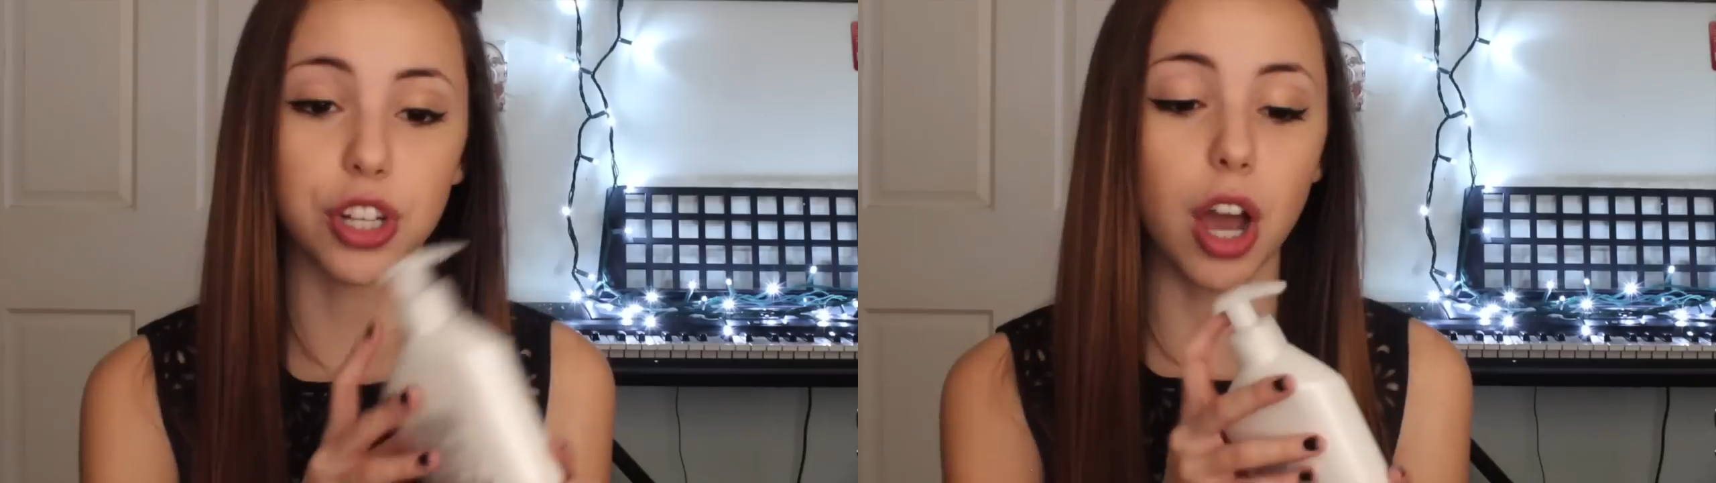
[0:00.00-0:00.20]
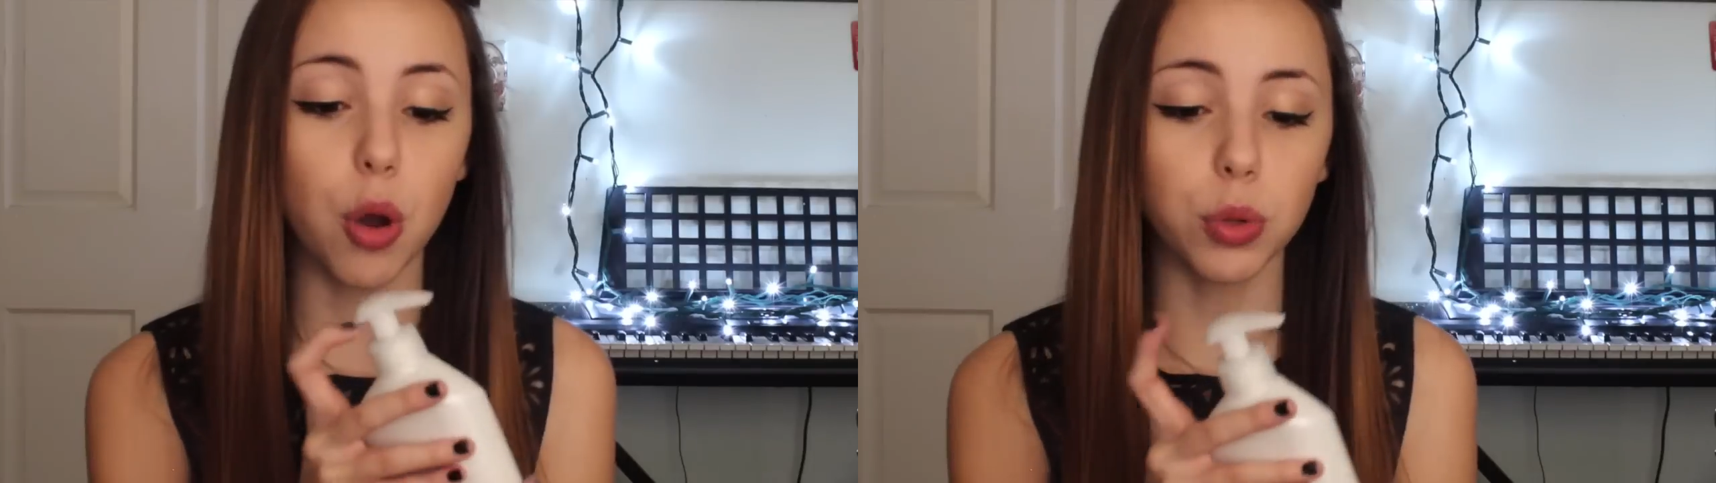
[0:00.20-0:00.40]

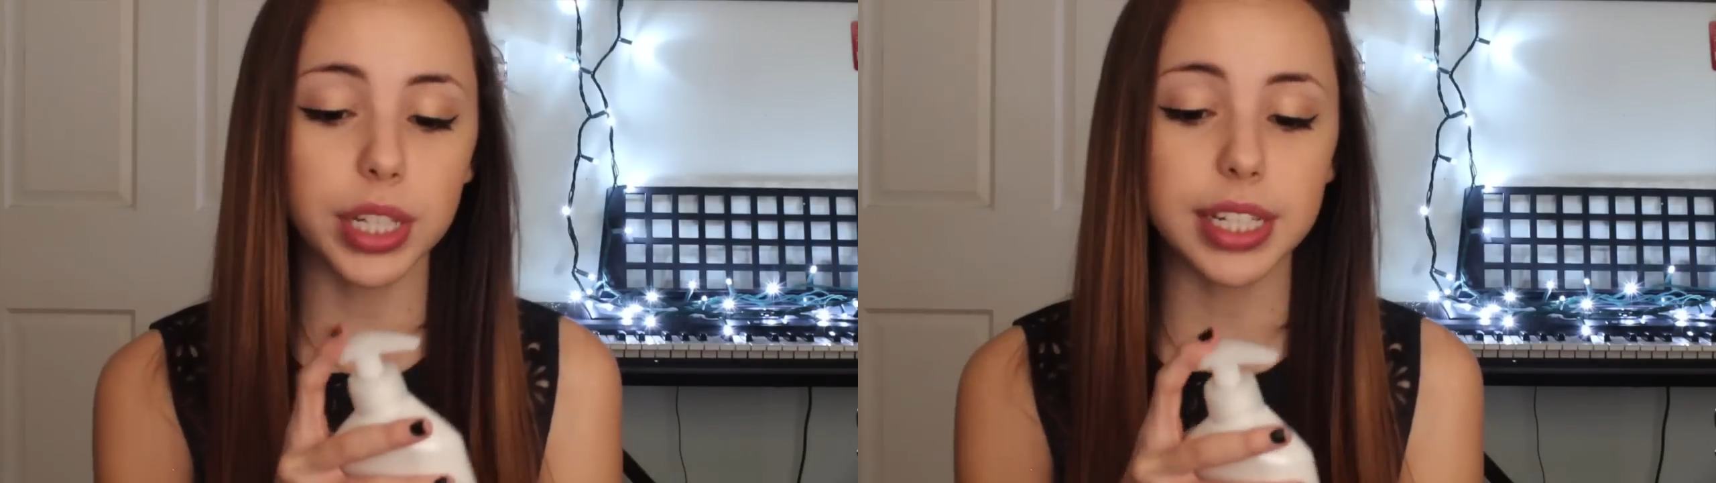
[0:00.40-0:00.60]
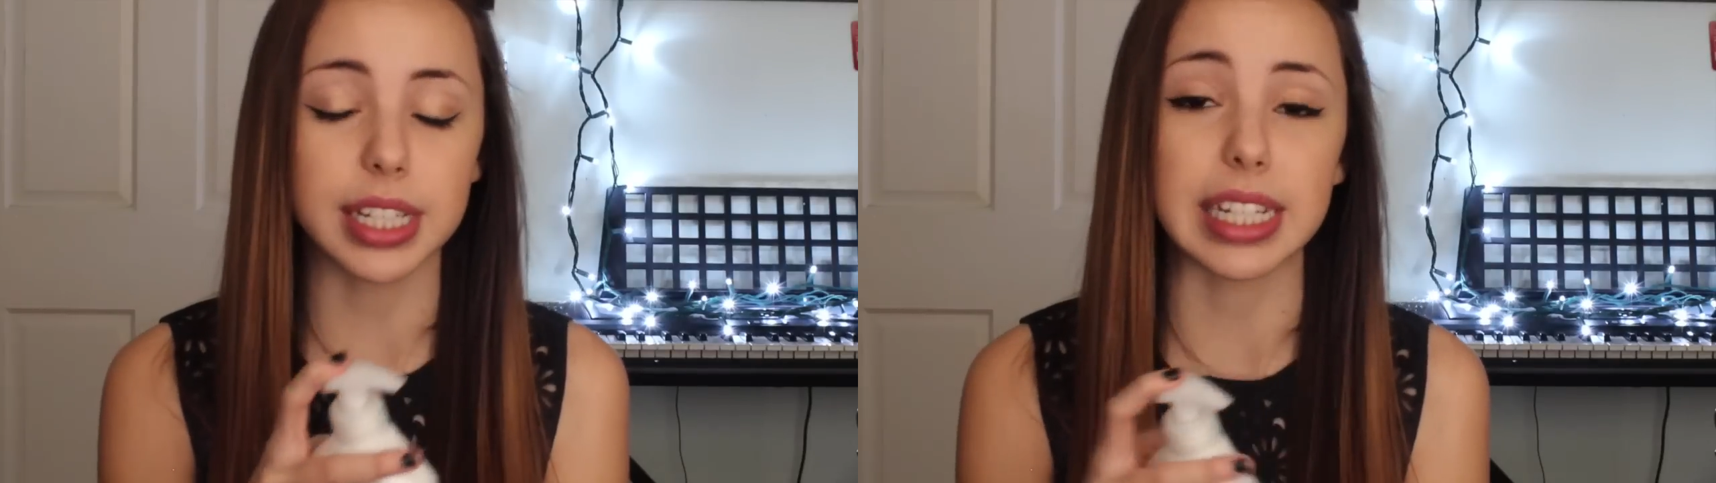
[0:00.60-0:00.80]
not
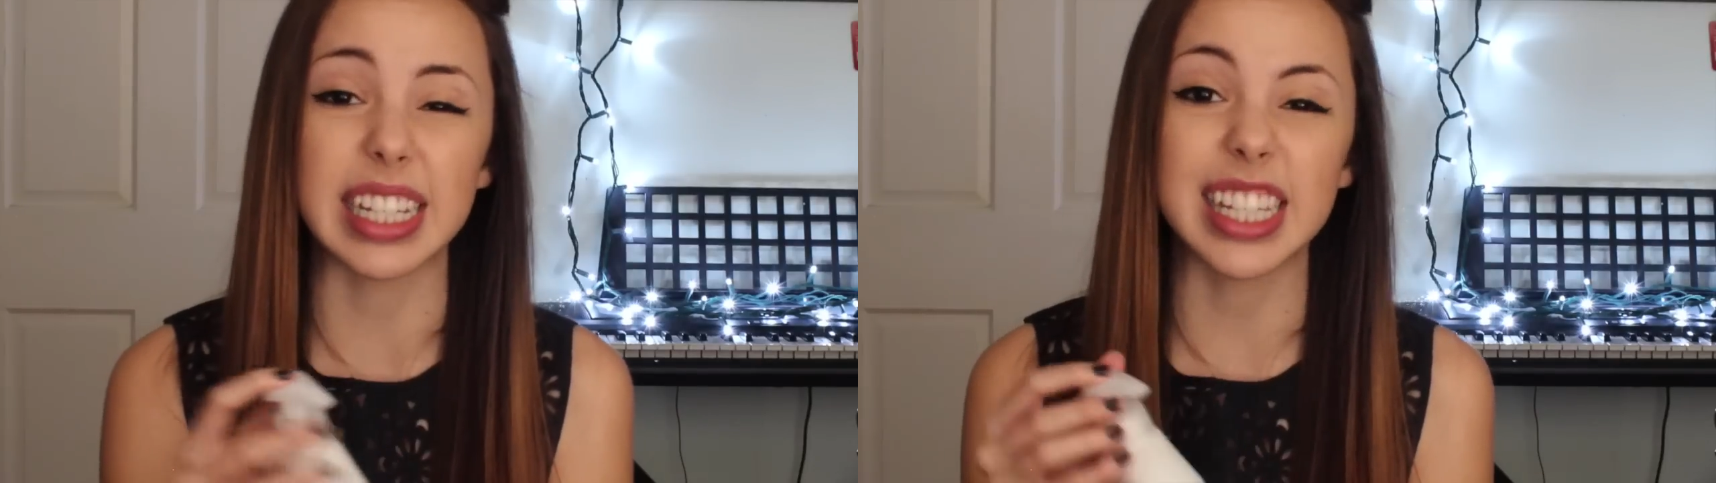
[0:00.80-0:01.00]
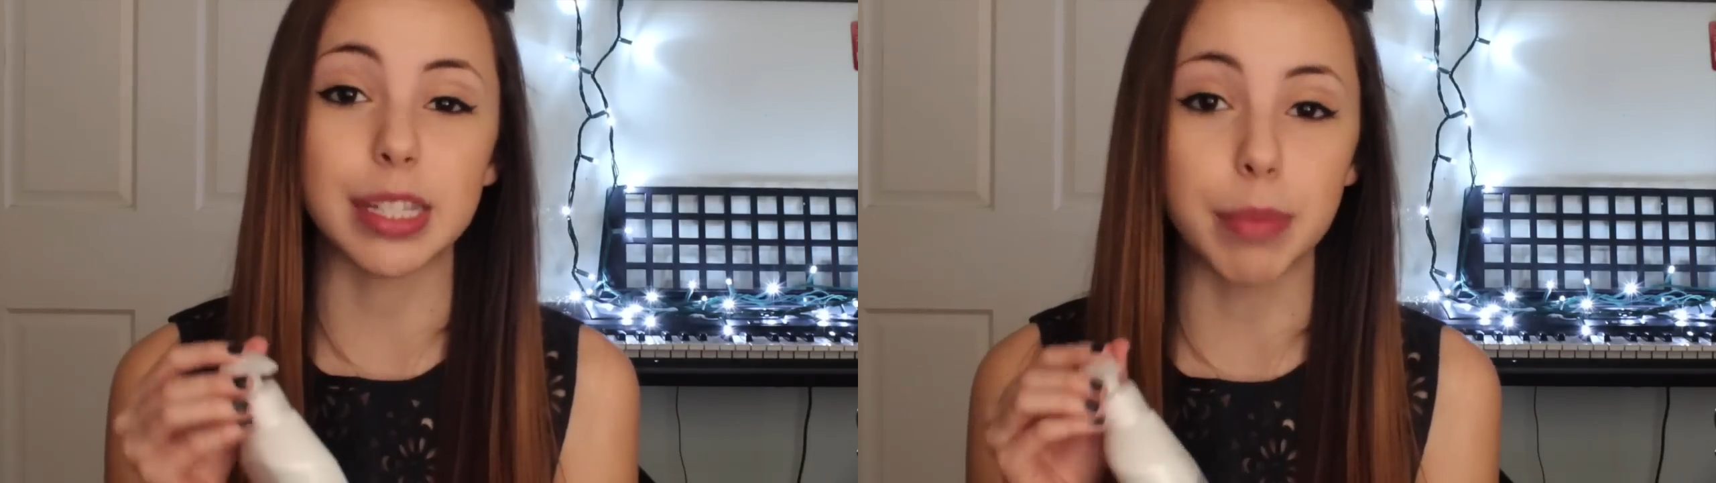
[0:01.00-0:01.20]
only does
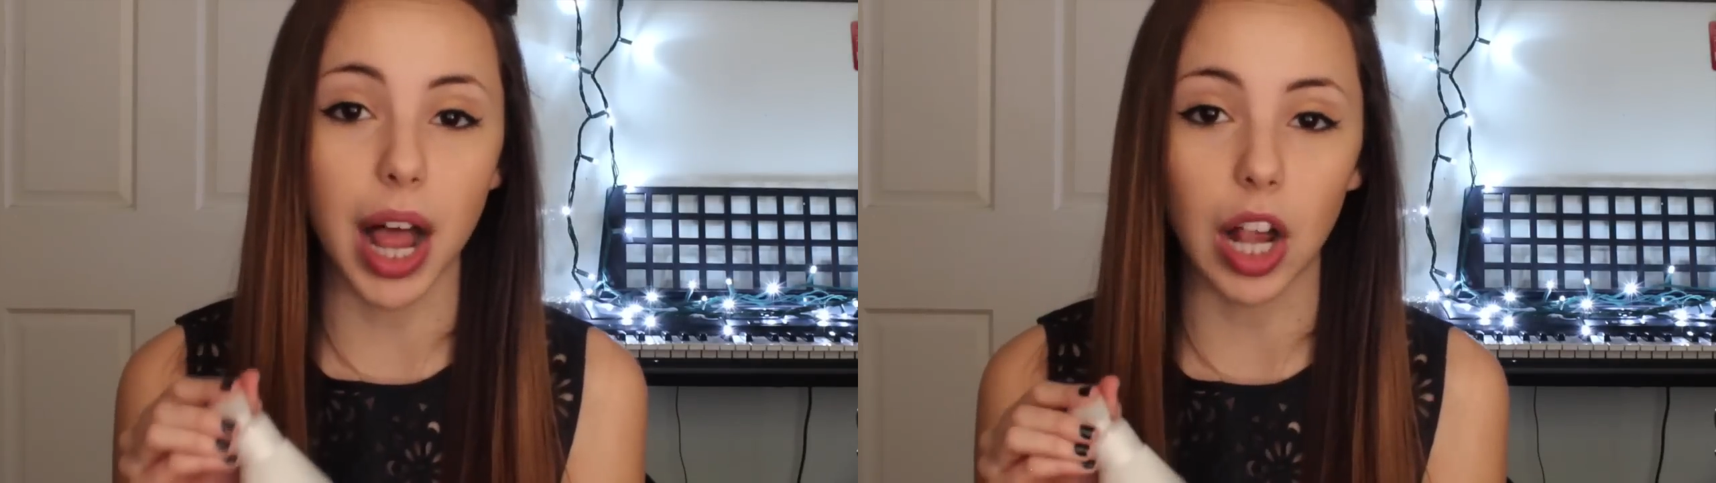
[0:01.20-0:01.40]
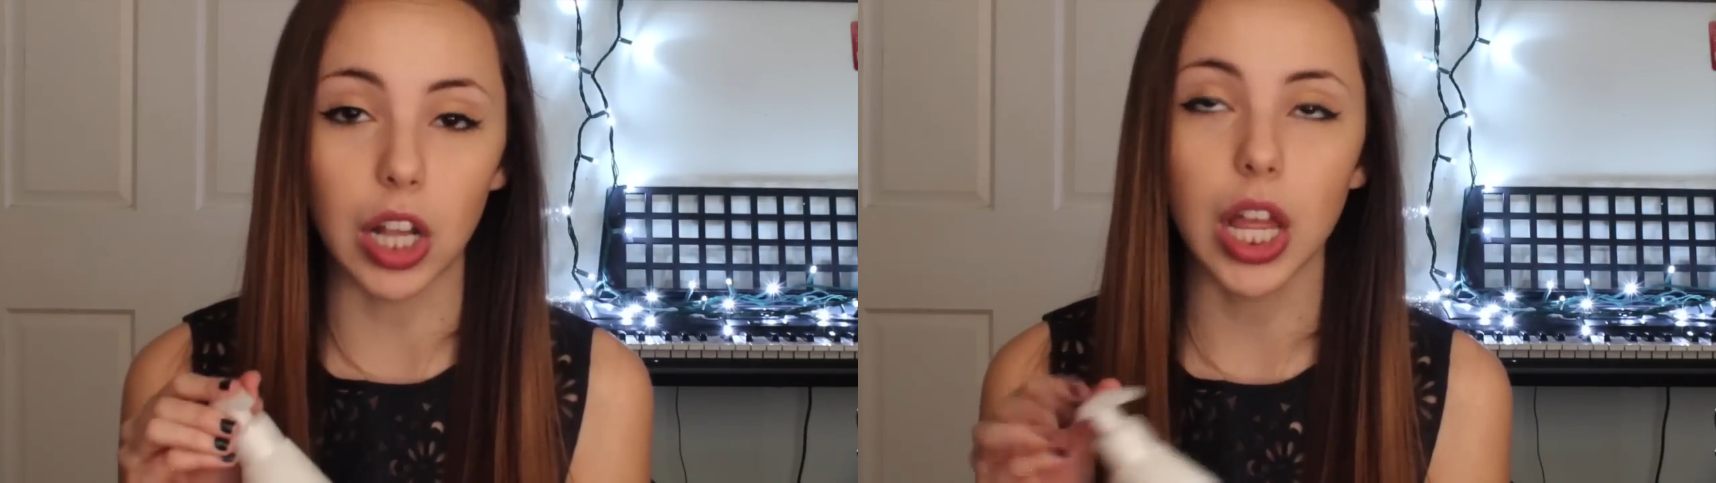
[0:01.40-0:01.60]
it
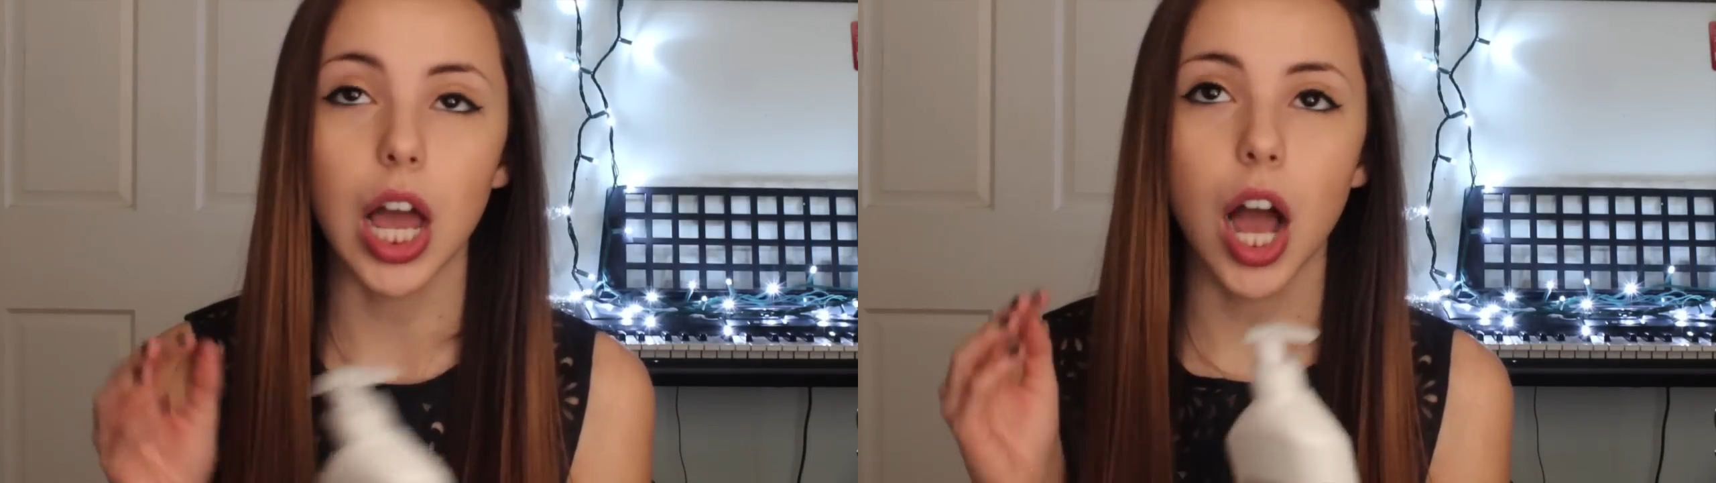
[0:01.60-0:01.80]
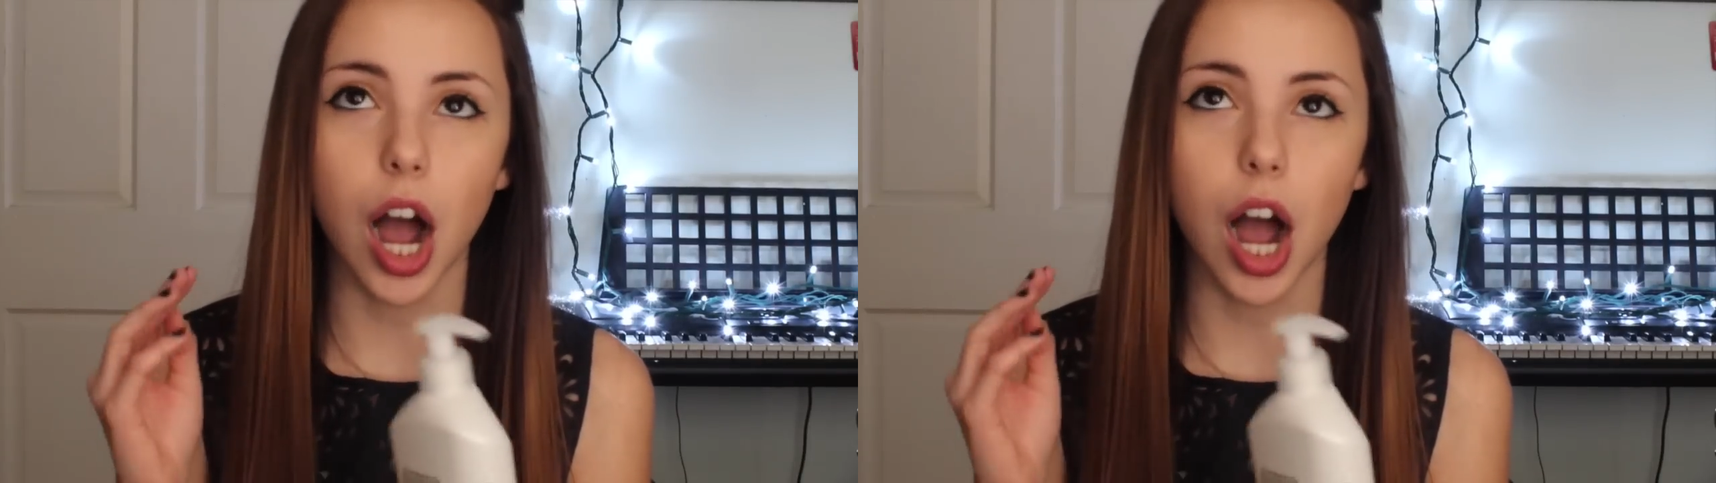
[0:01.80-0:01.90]
smell